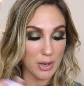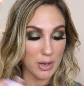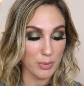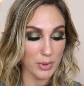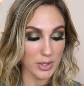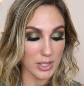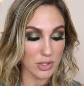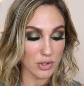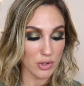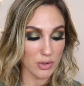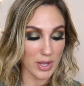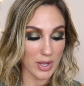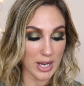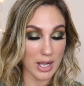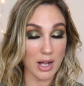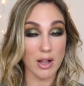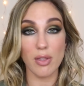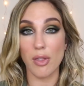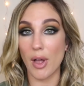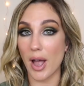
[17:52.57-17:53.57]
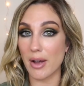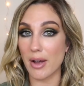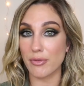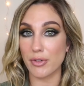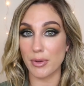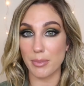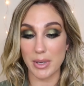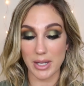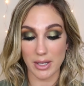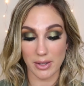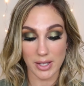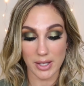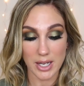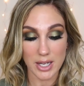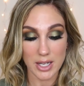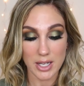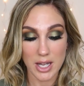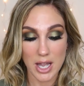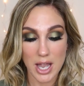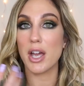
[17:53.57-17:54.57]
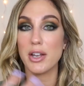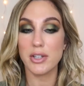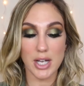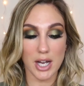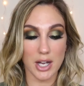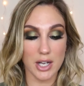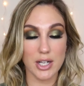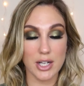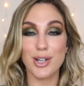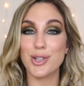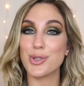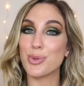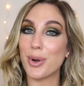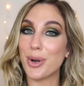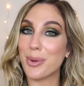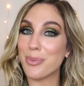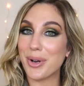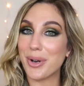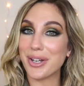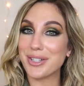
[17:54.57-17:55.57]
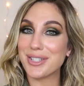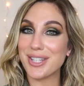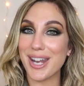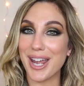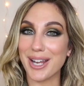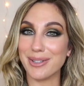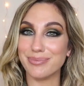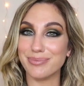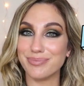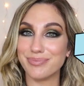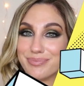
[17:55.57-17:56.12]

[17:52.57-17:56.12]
I really do like a lot from Ilia, and yeah, it is what I'm wearing today.